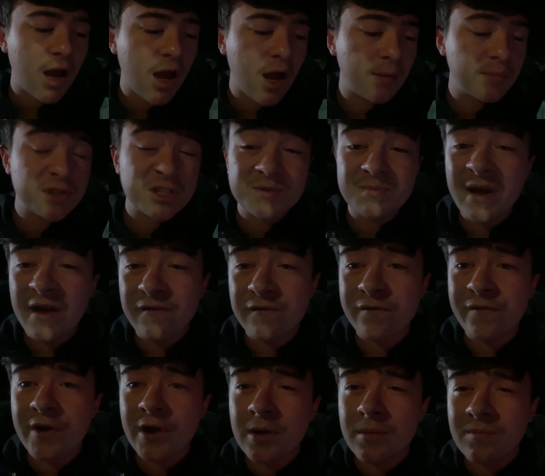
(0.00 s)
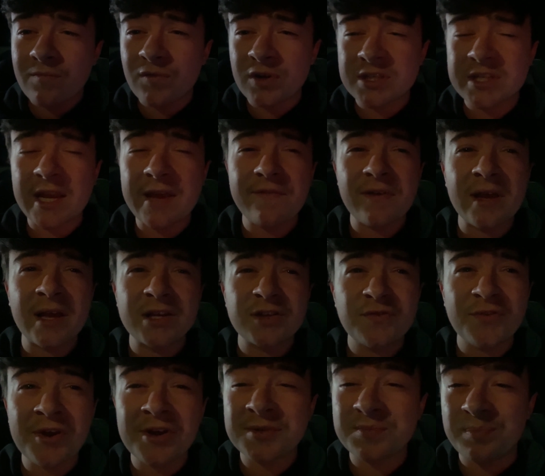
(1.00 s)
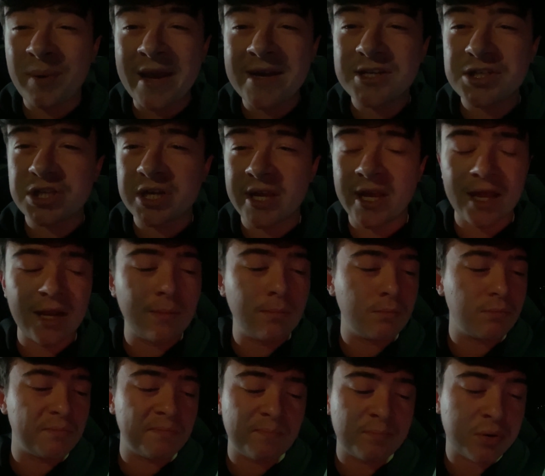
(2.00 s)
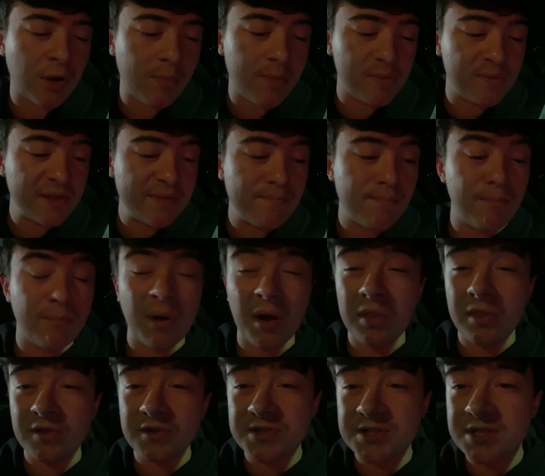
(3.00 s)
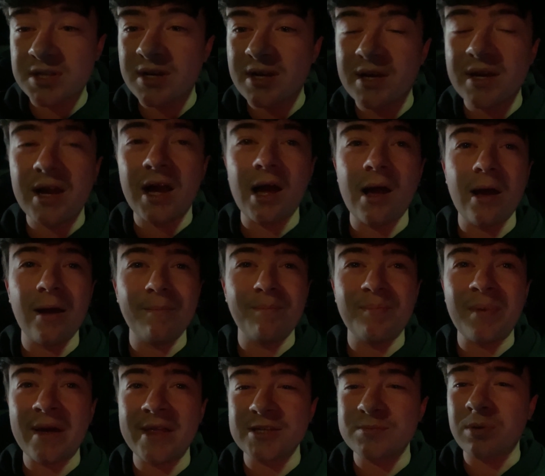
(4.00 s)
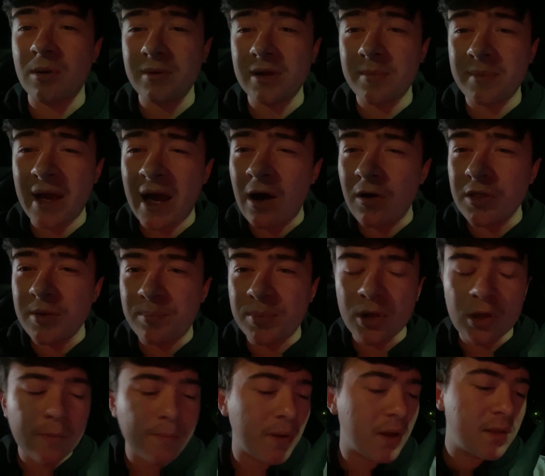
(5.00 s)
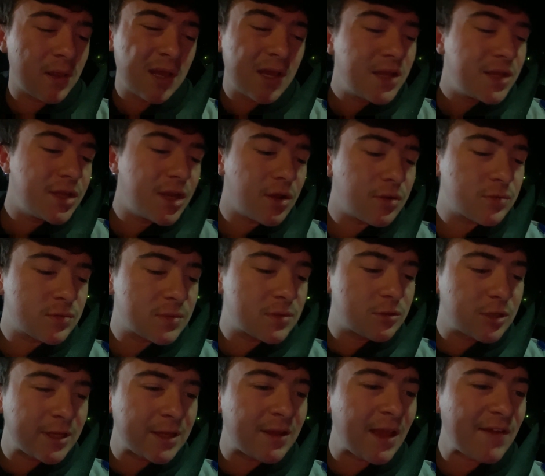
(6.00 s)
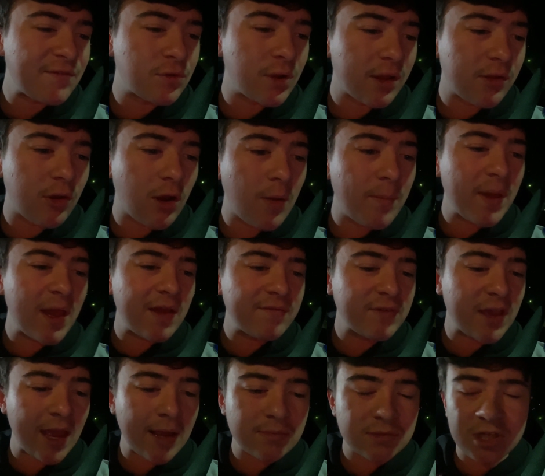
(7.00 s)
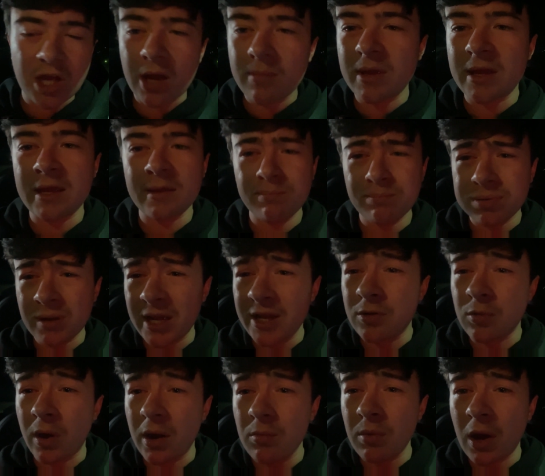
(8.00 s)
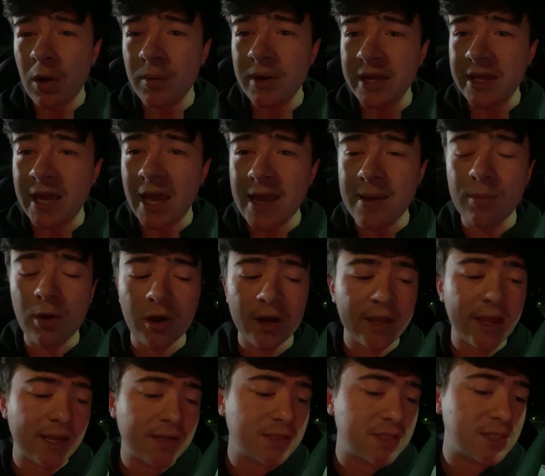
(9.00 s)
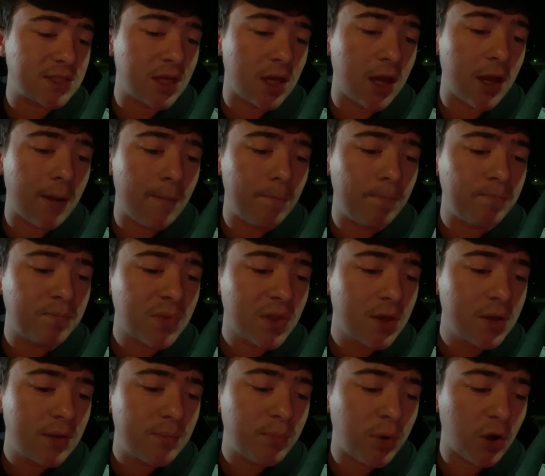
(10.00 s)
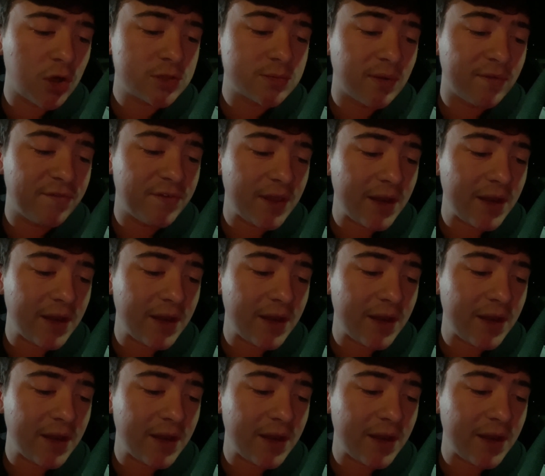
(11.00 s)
Smith receiving his first benching in probably months. That's probably a bit out of the blue, but you know, gave Gregory a bit of game time. He played quite well when he came on against Portsmouth for the